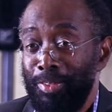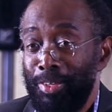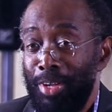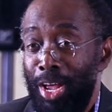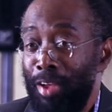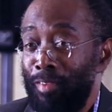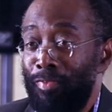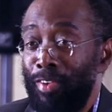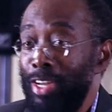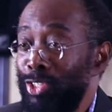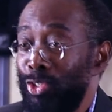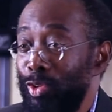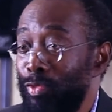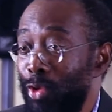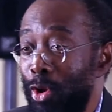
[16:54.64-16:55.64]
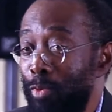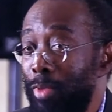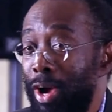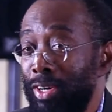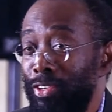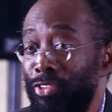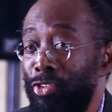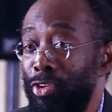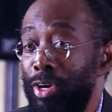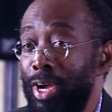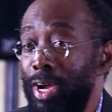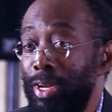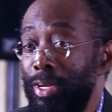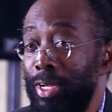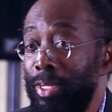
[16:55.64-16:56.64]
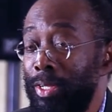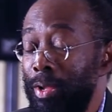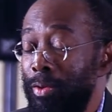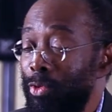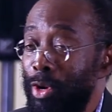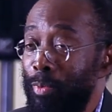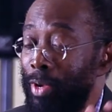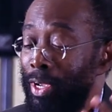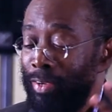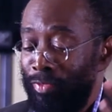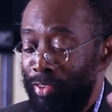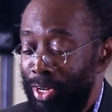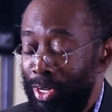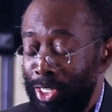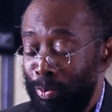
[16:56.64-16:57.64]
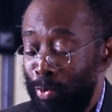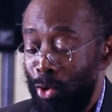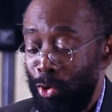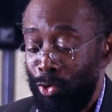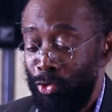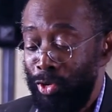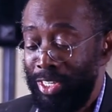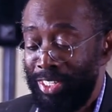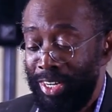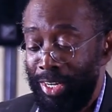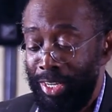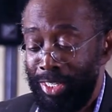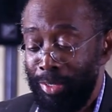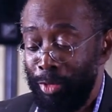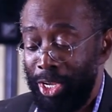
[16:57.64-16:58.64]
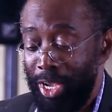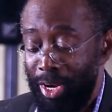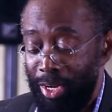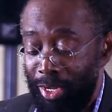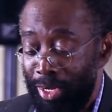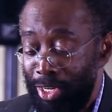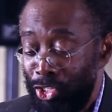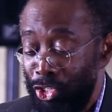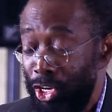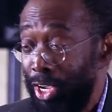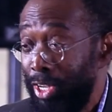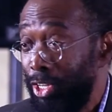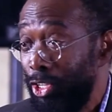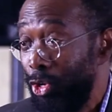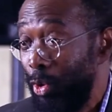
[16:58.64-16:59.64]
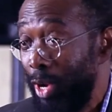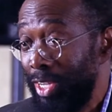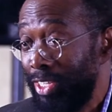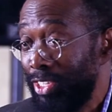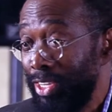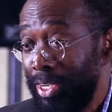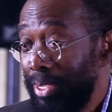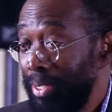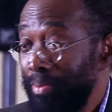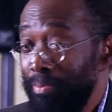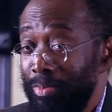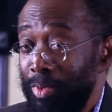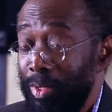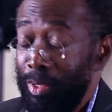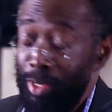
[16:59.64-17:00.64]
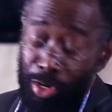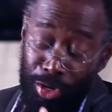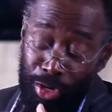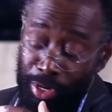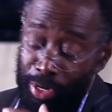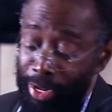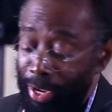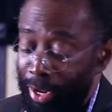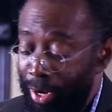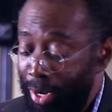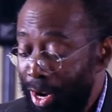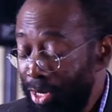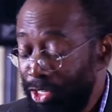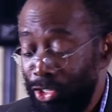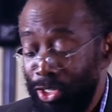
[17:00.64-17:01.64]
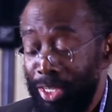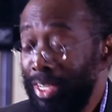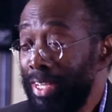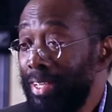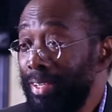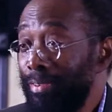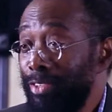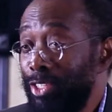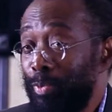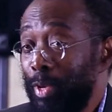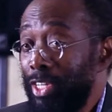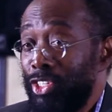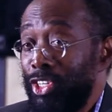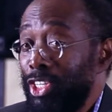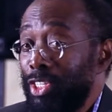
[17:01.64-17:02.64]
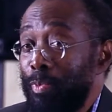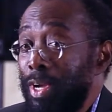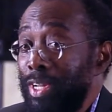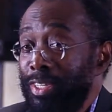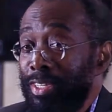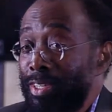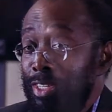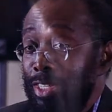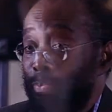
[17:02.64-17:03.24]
I have friends who have gone back to Trinidad. One of my friends I spoke to recently is a mechanical engineer in the US, in England actually. He spent 6 months and he's